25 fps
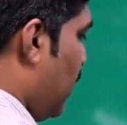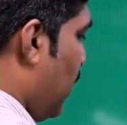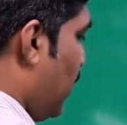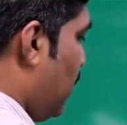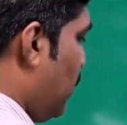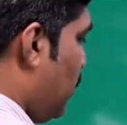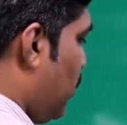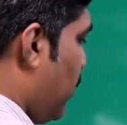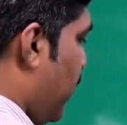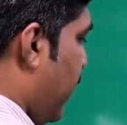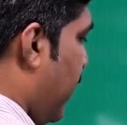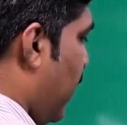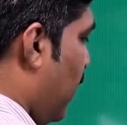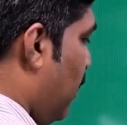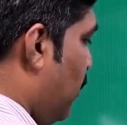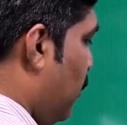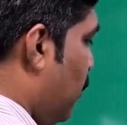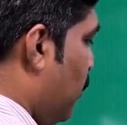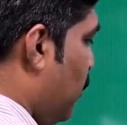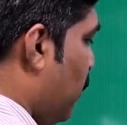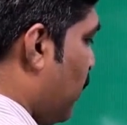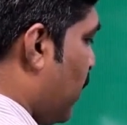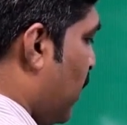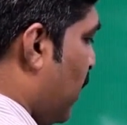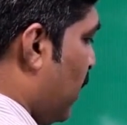and Jaya
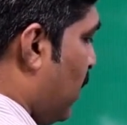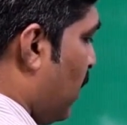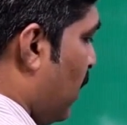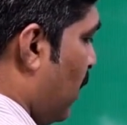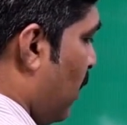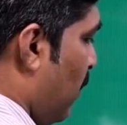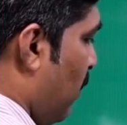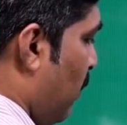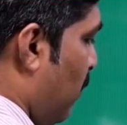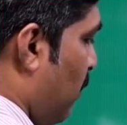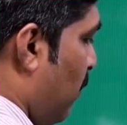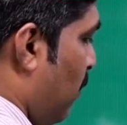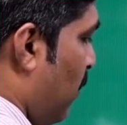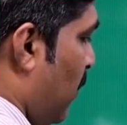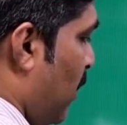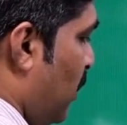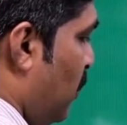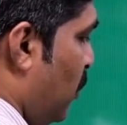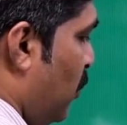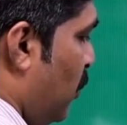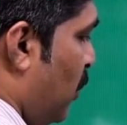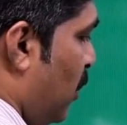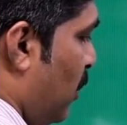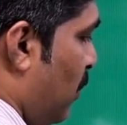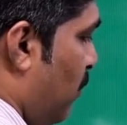together,
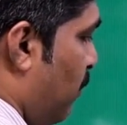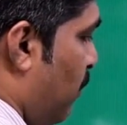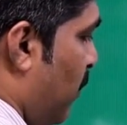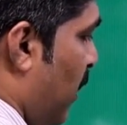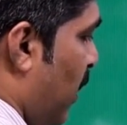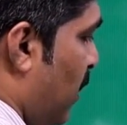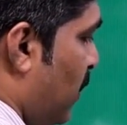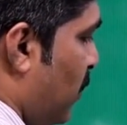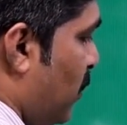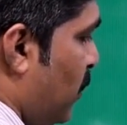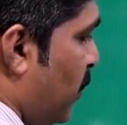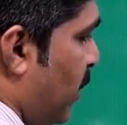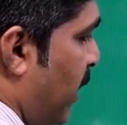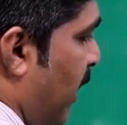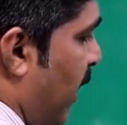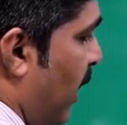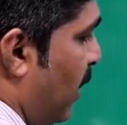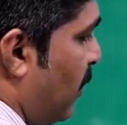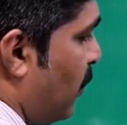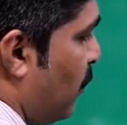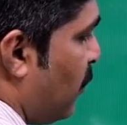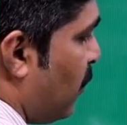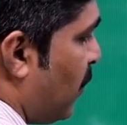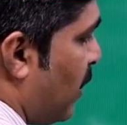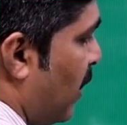Manjit plus Jaya
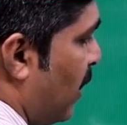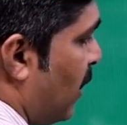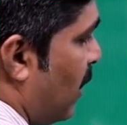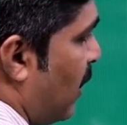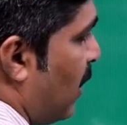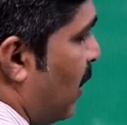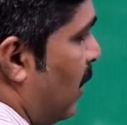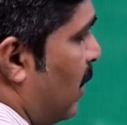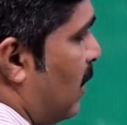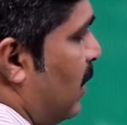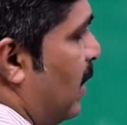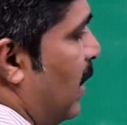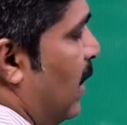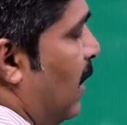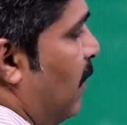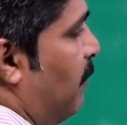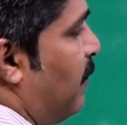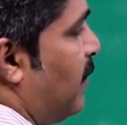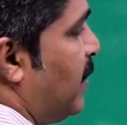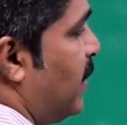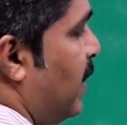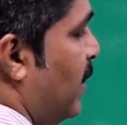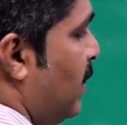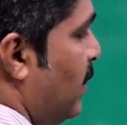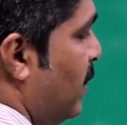together, their
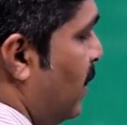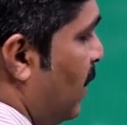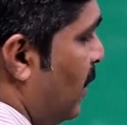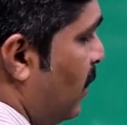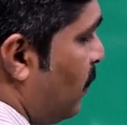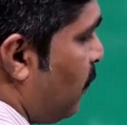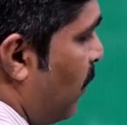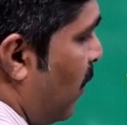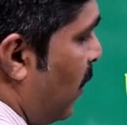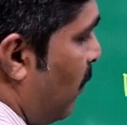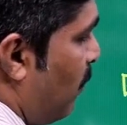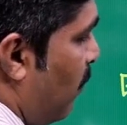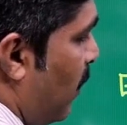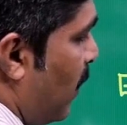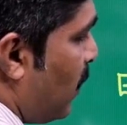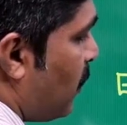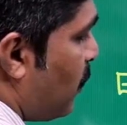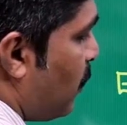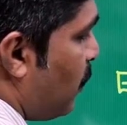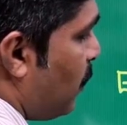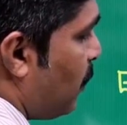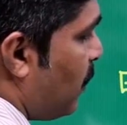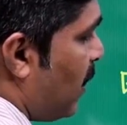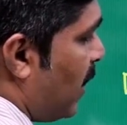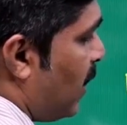efficiency is 1 plus
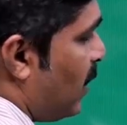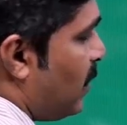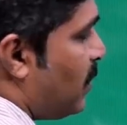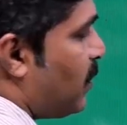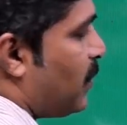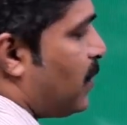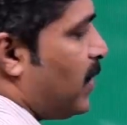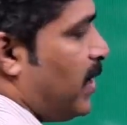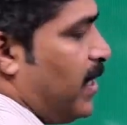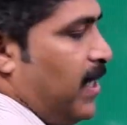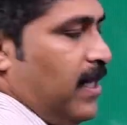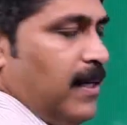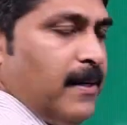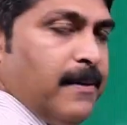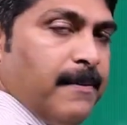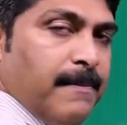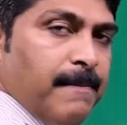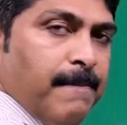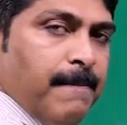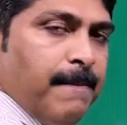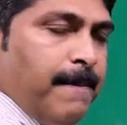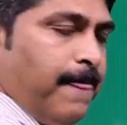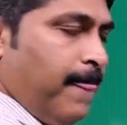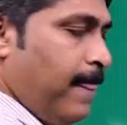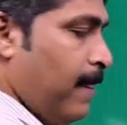2, that is 3.
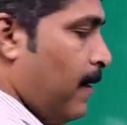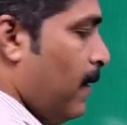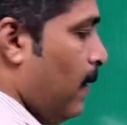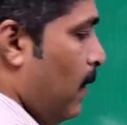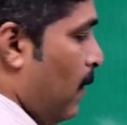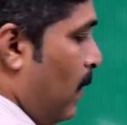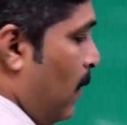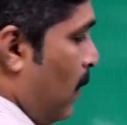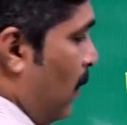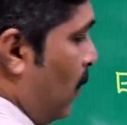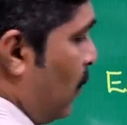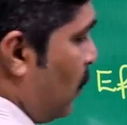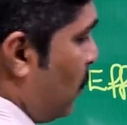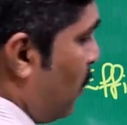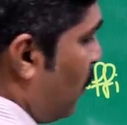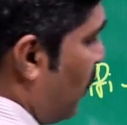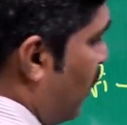So